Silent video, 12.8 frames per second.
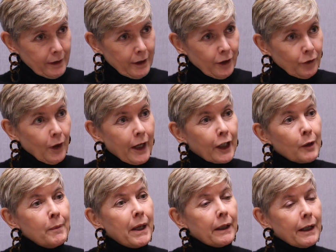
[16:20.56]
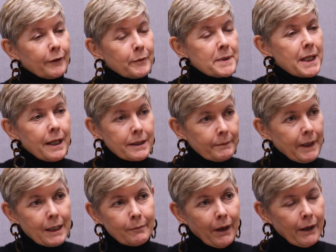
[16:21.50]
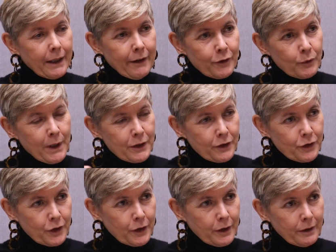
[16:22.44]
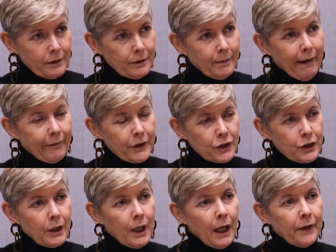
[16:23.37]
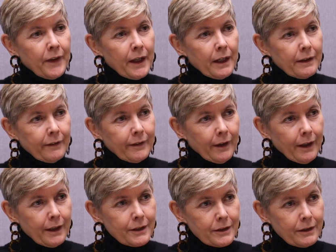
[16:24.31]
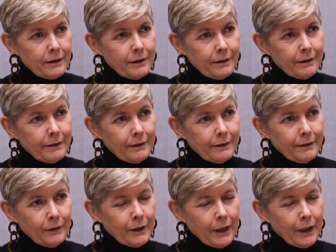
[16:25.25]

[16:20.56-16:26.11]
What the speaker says: So I come in, let's pretend I'm getting married. I have to register the marriage. And then I decide, okay,